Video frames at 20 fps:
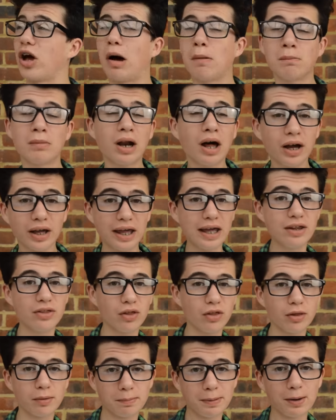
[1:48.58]
I'm lucky
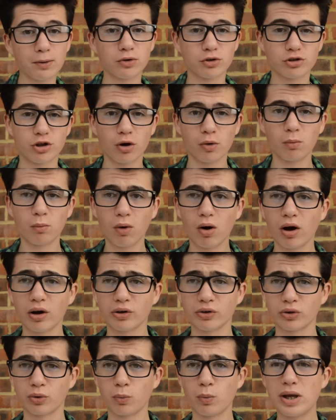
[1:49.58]
that the builders don't
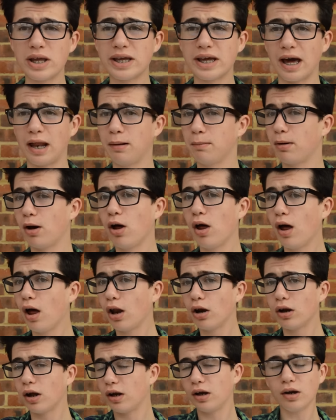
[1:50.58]
work on the weekend, but
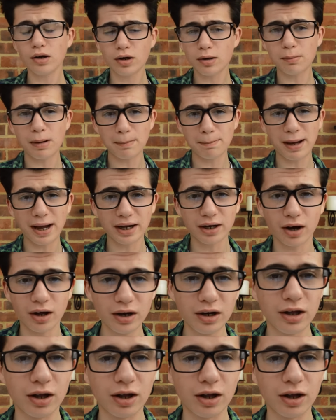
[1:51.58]
look at my back gut.